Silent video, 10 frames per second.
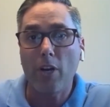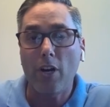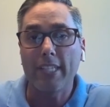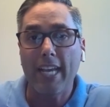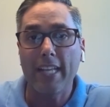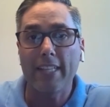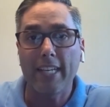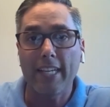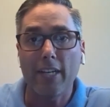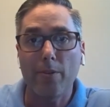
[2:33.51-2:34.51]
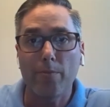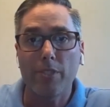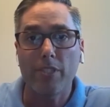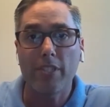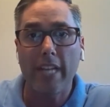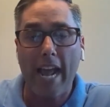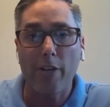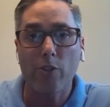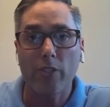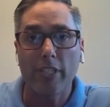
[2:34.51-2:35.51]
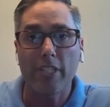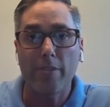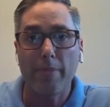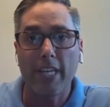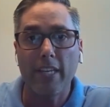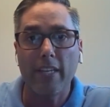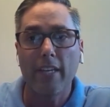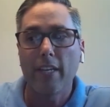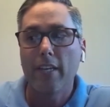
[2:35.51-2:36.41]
on that, and that comes naturally to me.